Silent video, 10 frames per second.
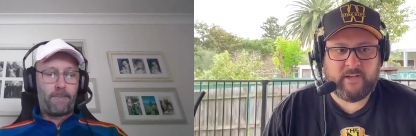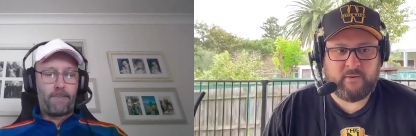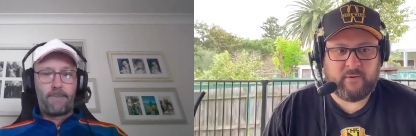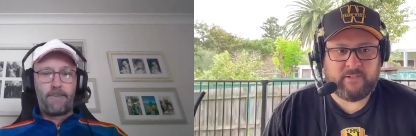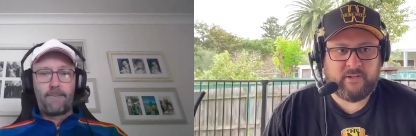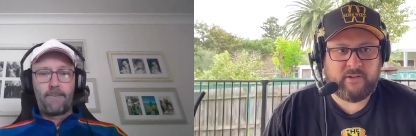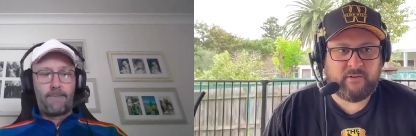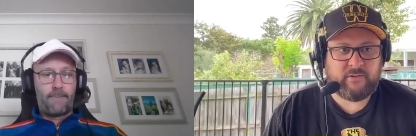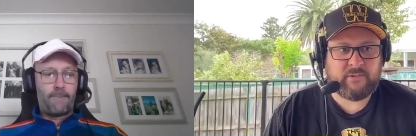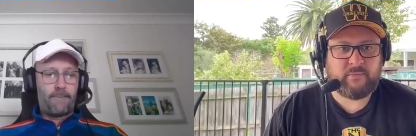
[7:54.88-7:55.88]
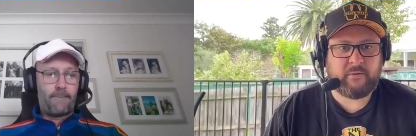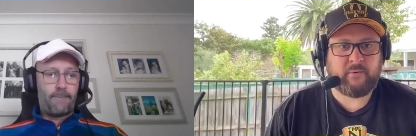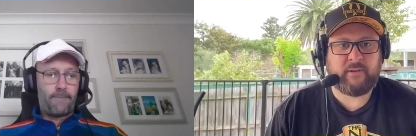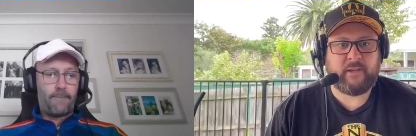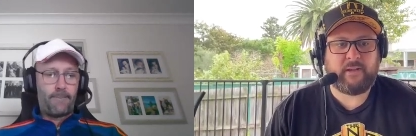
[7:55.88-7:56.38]
Speaker 1: one's nine dollars on what I'm
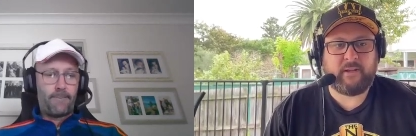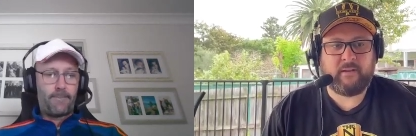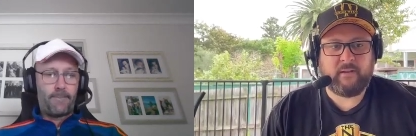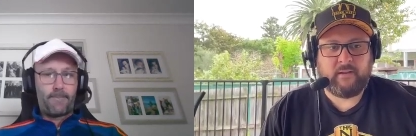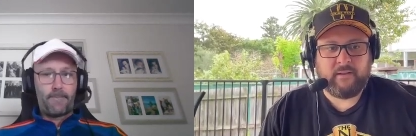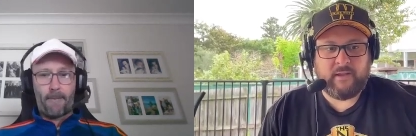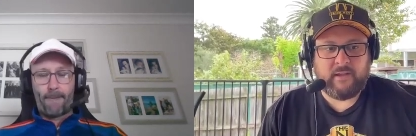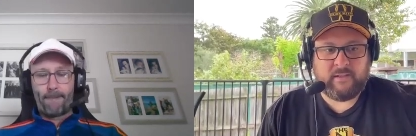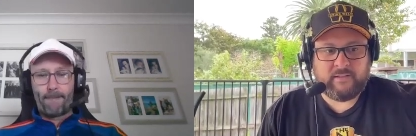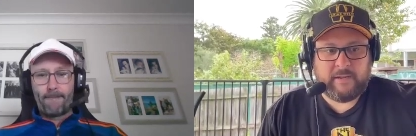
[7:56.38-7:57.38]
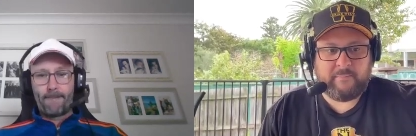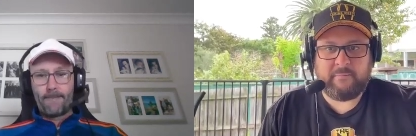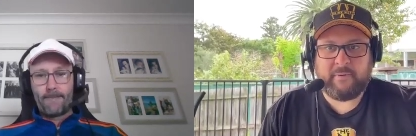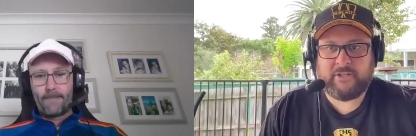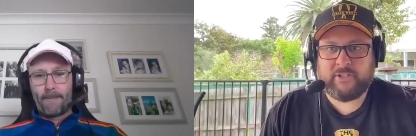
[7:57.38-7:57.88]
looking at here. Uh, stablemate
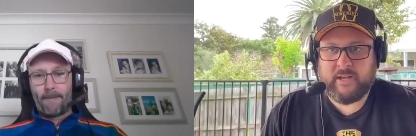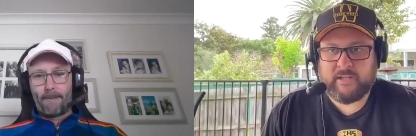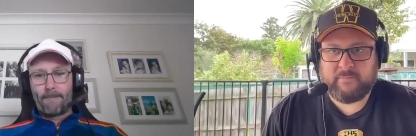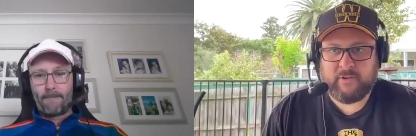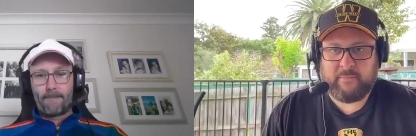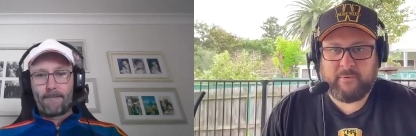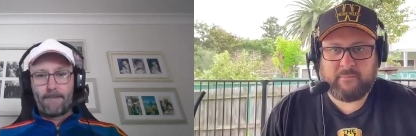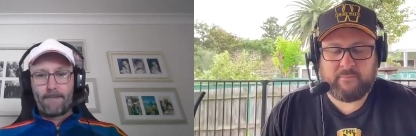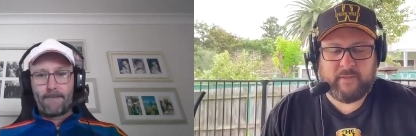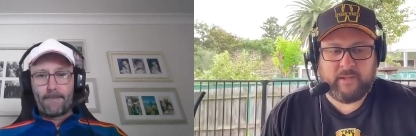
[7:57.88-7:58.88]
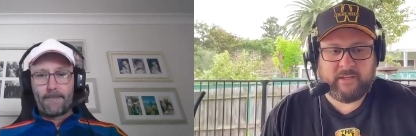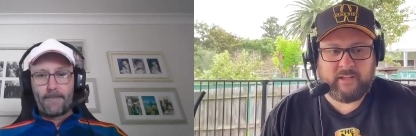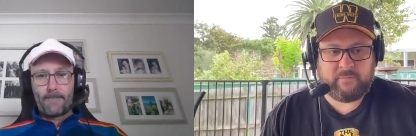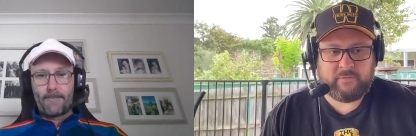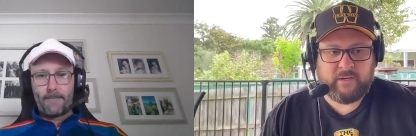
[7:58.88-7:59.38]
being Shalar's moment that
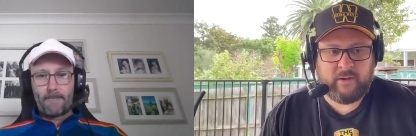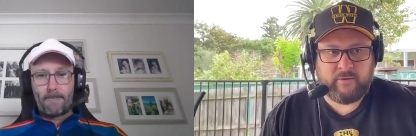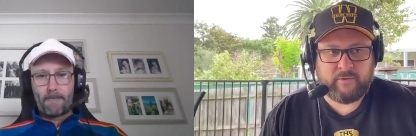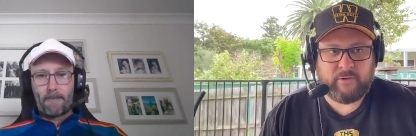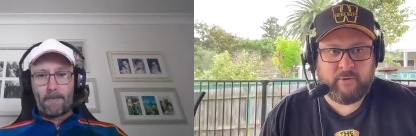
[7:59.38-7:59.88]
keeps going through the grades.